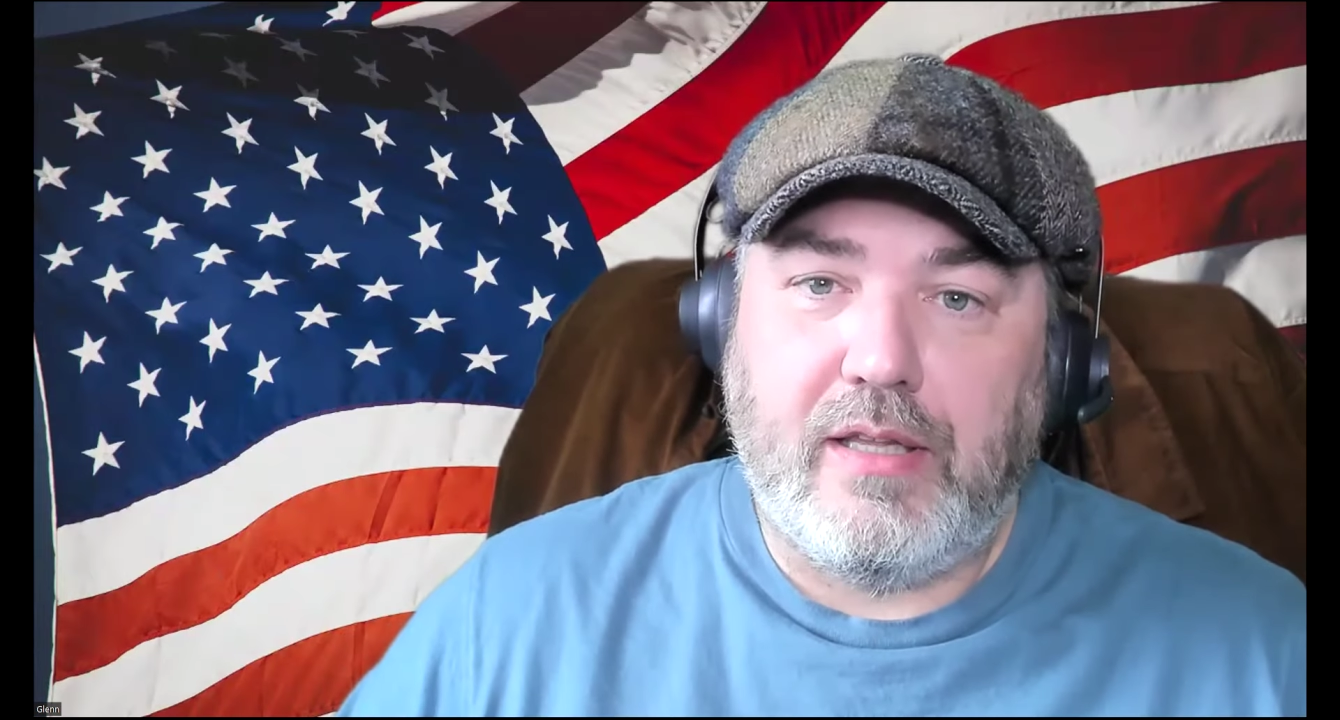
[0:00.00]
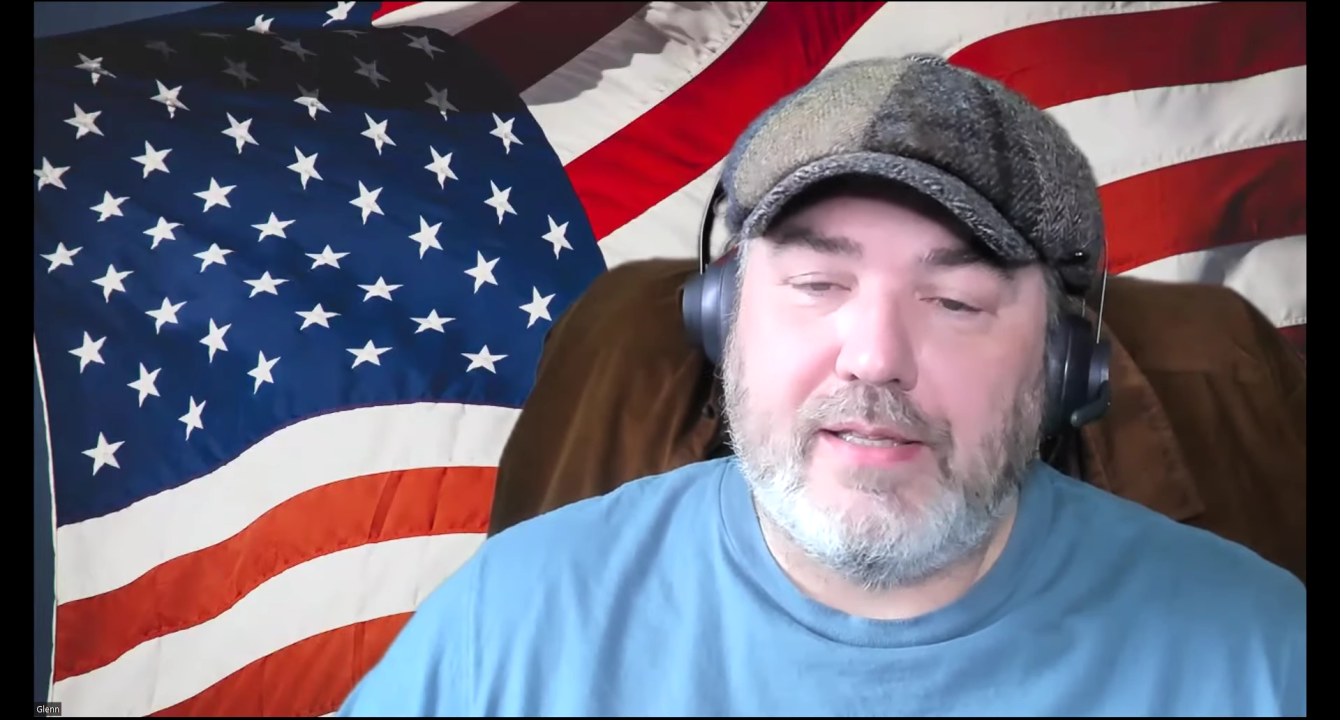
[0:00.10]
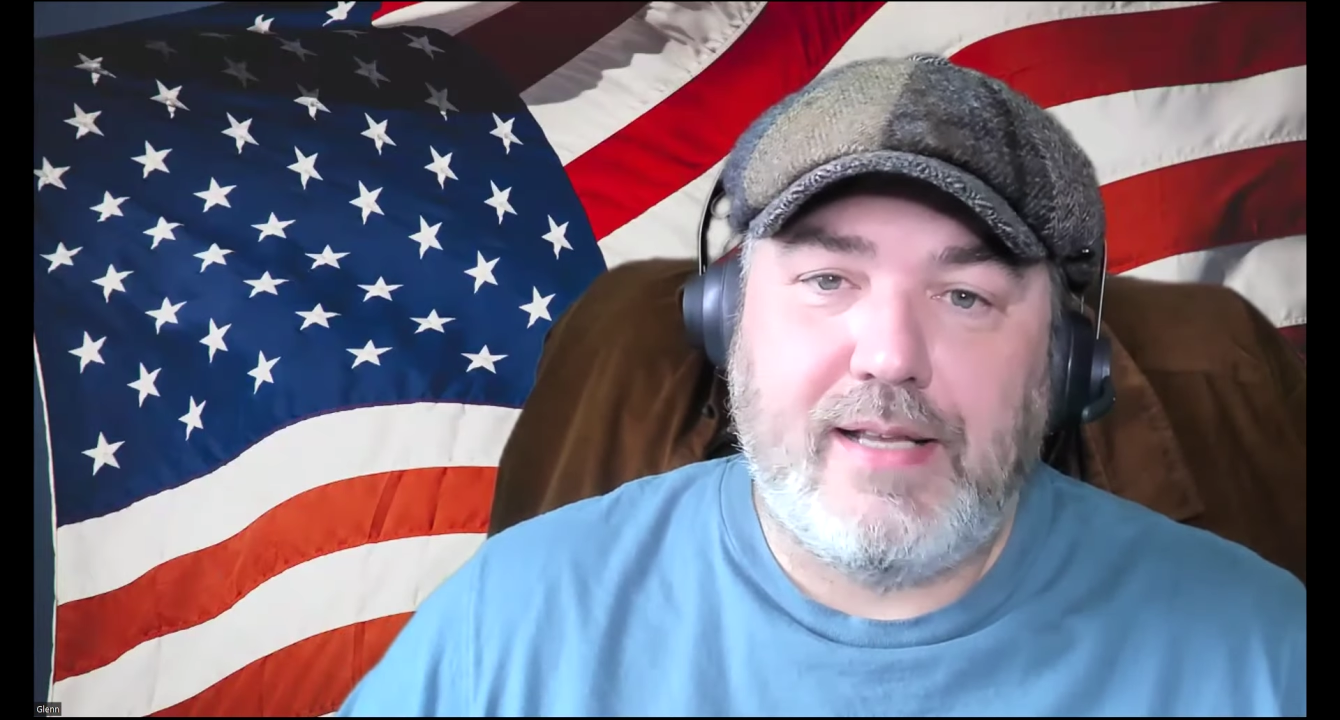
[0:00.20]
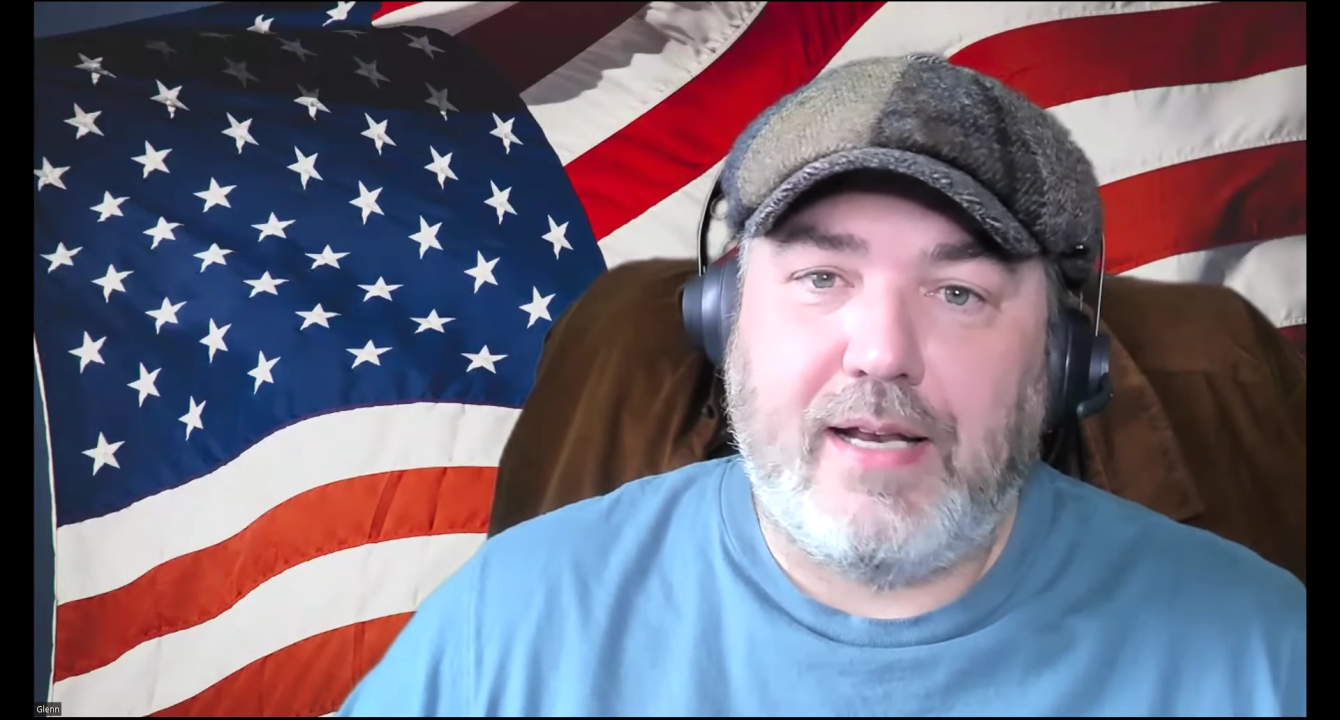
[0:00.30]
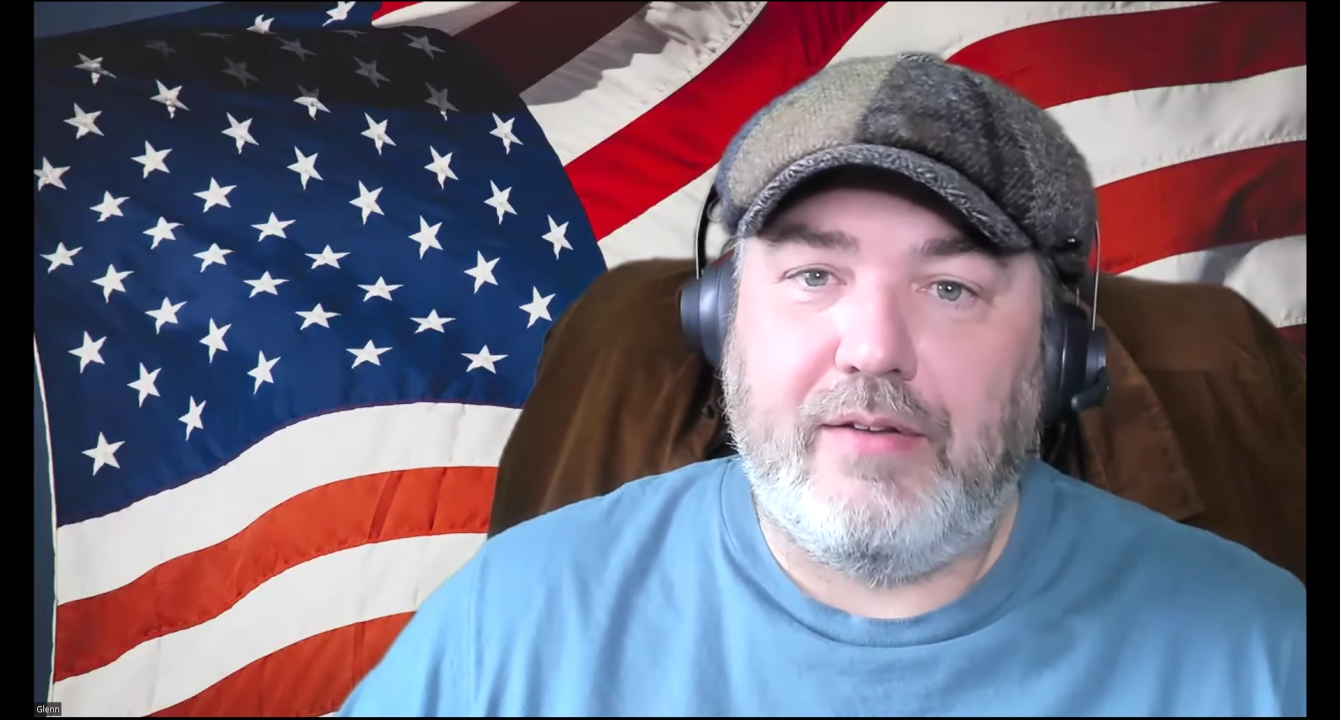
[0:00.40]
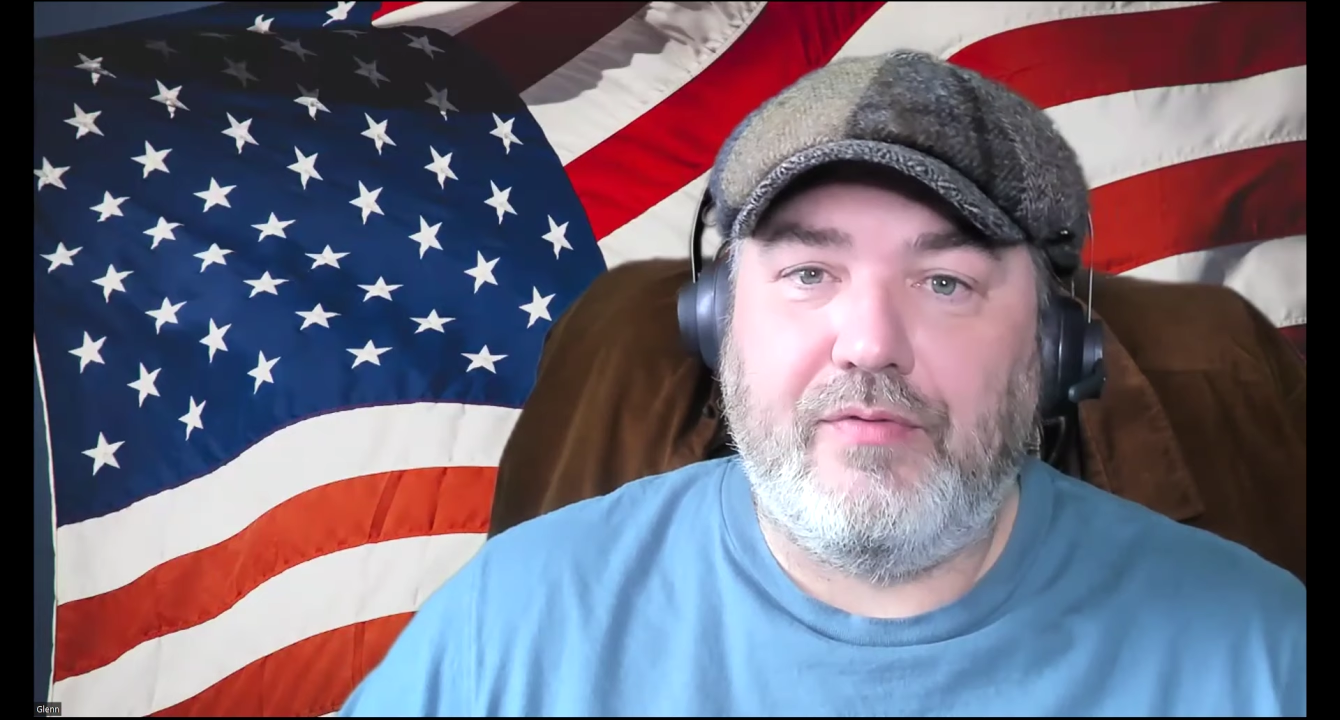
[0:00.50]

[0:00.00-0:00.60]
it's not